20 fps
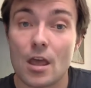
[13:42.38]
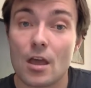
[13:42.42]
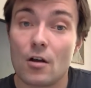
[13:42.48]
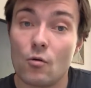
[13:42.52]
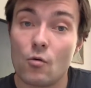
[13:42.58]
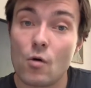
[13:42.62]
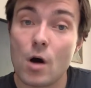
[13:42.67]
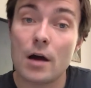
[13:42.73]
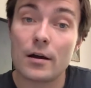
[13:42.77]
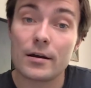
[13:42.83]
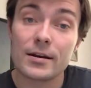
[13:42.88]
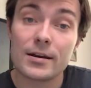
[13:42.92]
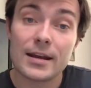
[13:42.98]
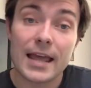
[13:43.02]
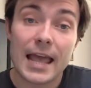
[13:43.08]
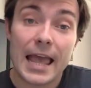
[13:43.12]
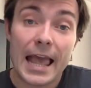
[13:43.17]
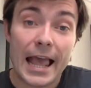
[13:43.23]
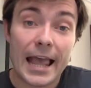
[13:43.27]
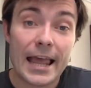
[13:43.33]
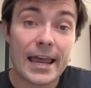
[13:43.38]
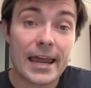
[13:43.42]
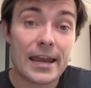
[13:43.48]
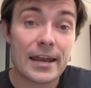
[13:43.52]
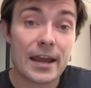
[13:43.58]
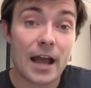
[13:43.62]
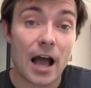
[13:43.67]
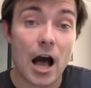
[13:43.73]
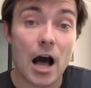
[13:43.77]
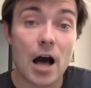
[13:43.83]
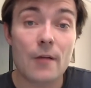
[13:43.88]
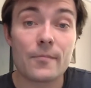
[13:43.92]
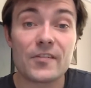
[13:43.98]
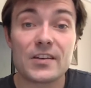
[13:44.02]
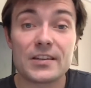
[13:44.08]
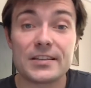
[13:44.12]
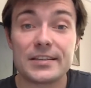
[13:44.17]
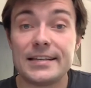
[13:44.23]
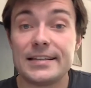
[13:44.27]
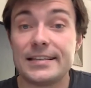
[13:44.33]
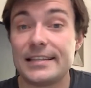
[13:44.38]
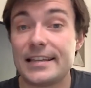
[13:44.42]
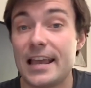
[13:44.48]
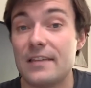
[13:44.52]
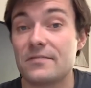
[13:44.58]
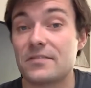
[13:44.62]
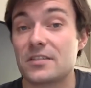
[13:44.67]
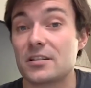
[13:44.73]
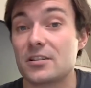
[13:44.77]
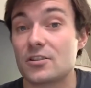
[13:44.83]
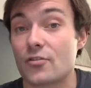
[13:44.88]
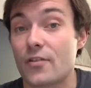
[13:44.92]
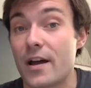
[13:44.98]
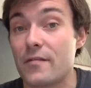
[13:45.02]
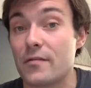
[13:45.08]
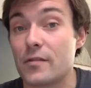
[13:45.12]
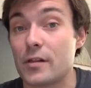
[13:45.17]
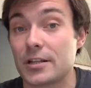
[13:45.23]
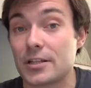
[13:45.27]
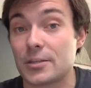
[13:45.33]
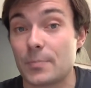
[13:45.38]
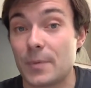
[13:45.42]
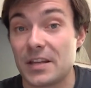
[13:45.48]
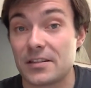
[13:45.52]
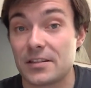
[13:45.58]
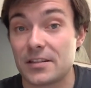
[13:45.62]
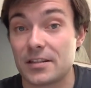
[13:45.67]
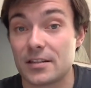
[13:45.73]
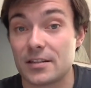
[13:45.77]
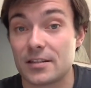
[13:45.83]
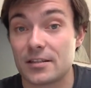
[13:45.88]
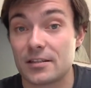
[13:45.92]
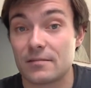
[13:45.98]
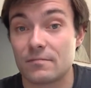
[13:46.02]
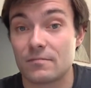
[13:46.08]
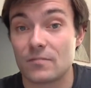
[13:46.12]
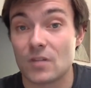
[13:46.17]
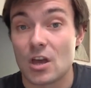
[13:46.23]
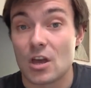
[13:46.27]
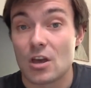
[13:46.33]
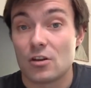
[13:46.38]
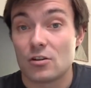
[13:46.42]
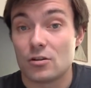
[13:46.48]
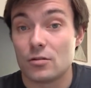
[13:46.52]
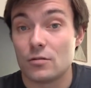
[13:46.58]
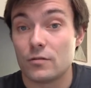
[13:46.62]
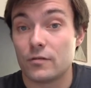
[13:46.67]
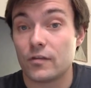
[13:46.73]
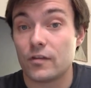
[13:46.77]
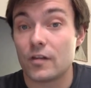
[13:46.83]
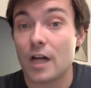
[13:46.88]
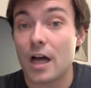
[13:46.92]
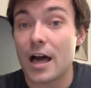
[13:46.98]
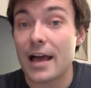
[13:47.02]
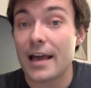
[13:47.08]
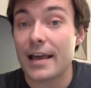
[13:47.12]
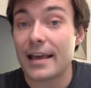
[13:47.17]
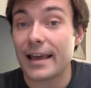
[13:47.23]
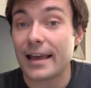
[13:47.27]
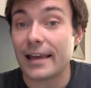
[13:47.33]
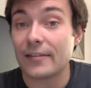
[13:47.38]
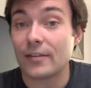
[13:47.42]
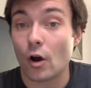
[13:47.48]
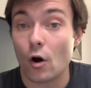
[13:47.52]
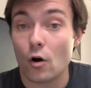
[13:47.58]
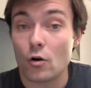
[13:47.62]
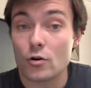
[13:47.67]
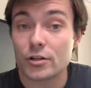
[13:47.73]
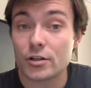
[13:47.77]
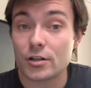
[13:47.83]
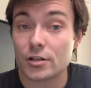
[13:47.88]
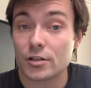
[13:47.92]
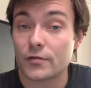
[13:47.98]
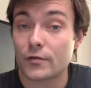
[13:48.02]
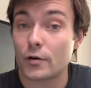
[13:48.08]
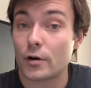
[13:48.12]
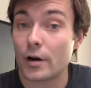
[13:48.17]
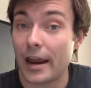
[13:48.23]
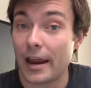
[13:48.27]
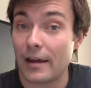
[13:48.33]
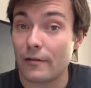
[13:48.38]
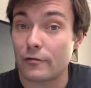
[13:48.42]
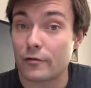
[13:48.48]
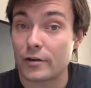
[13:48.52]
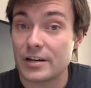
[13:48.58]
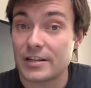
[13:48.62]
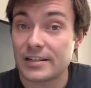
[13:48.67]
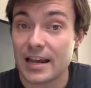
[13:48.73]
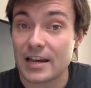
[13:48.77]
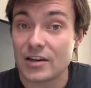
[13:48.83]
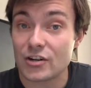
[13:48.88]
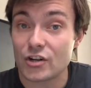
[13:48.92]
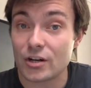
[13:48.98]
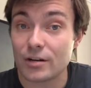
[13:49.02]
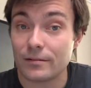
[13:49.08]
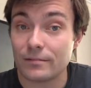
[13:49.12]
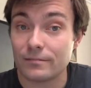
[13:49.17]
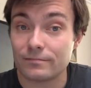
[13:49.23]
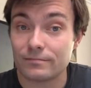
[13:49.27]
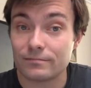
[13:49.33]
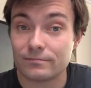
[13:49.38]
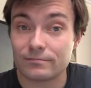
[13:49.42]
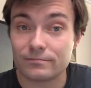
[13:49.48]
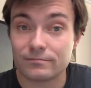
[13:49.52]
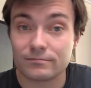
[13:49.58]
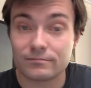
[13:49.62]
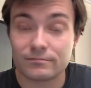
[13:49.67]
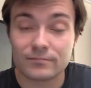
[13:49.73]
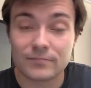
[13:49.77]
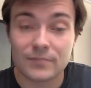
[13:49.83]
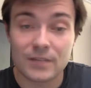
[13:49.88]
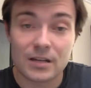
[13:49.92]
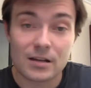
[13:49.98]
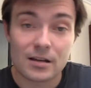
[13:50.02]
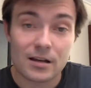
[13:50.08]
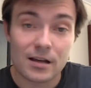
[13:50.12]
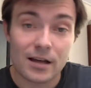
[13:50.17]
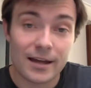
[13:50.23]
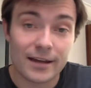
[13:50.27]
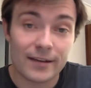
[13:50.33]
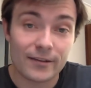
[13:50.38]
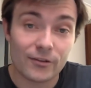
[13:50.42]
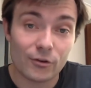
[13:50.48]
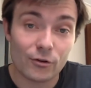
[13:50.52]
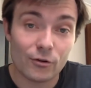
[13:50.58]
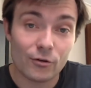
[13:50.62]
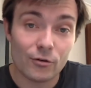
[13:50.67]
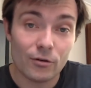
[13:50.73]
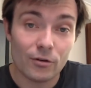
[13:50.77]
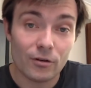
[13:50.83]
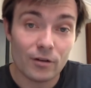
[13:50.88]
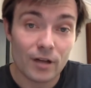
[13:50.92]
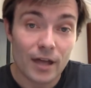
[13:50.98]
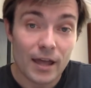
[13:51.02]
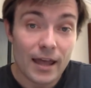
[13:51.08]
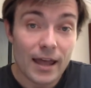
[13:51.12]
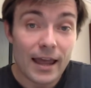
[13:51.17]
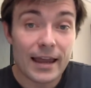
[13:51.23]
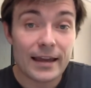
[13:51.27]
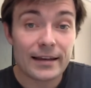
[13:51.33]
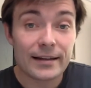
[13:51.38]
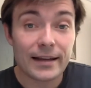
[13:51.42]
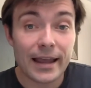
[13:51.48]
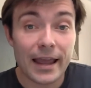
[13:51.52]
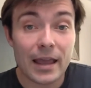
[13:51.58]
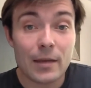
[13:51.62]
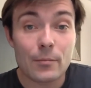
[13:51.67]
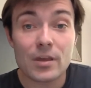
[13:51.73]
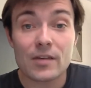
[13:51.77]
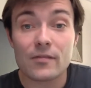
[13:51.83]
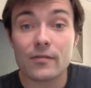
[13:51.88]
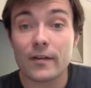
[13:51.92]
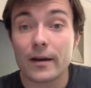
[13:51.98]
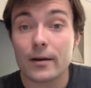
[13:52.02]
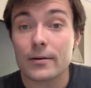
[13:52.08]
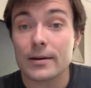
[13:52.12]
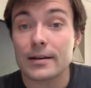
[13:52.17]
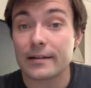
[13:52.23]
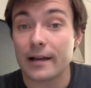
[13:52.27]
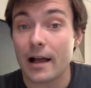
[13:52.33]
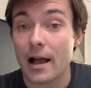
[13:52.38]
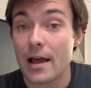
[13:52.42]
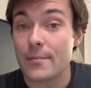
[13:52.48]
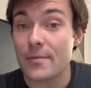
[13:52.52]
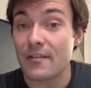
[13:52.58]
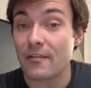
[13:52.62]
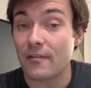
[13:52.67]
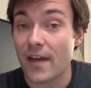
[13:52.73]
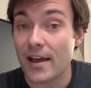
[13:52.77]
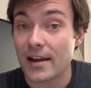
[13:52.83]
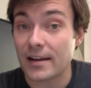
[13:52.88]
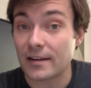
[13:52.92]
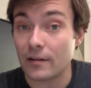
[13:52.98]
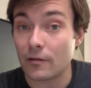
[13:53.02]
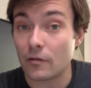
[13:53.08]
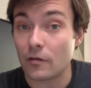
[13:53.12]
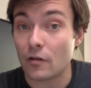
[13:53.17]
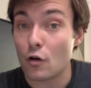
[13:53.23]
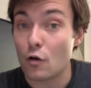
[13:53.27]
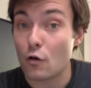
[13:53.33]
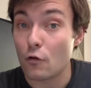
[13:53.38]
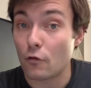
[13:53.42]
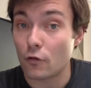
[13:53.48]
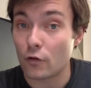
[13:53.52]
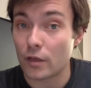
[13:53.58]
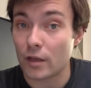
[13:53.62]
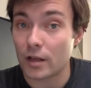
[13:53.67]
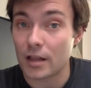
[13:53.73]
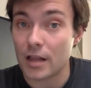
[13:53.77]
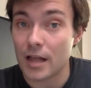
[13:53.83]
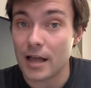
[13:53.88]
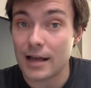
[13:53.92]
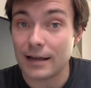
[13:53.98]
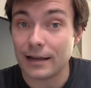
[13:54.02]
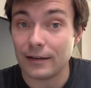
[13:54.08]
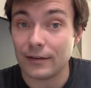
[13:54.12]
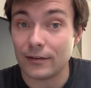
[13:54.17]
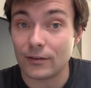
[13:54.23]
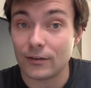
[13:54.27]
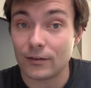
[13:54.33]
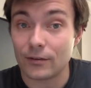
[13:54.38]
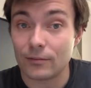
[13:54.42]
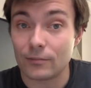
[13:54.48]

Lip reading: One, it obviously saves on travel expenses to fly and hostess for every session. And two, it can be very time effective for the client.